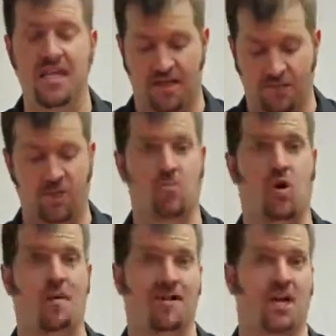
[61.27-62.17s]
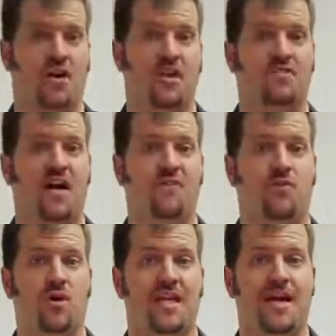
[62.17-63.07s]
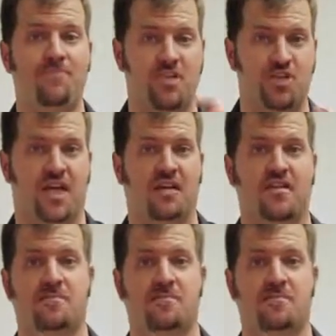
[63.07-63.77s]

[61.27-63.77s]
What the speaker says: Now if you want to learn more about the RH540M, check out this